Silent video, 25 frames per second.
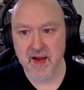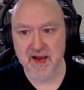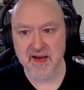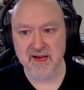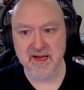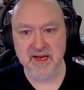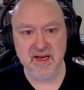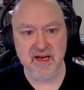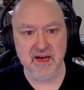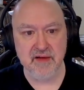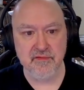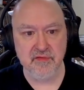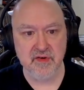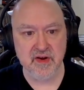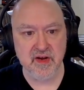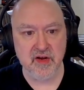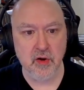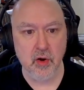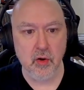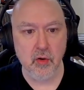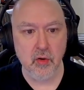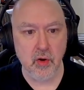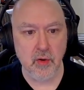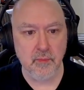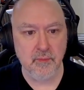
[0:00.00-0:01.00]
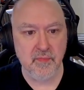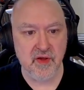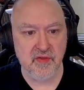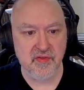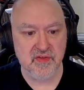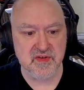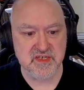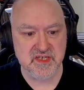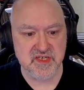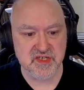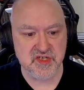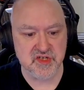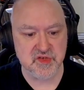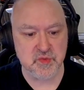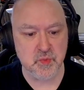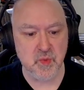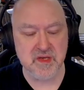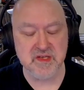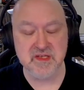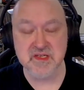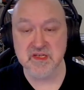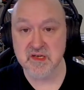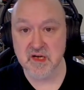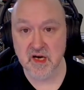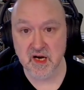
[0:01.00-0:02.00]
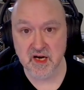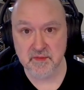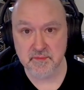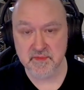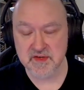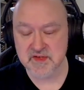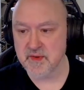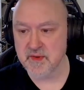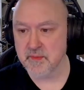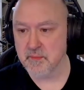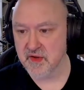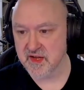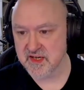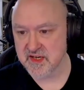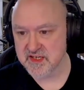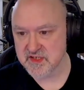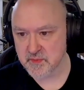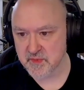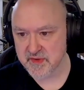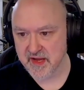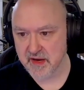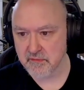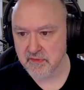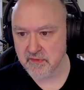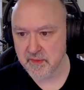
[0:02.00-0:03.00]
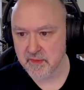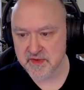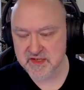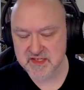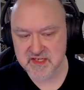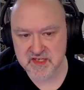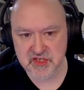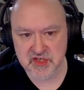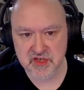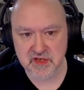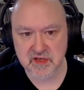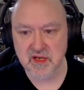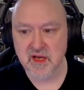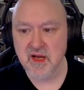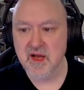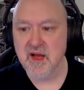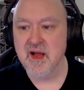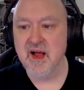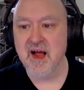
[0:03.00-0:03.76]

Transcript: and in every column, the digits one to nine must be placed without repetition.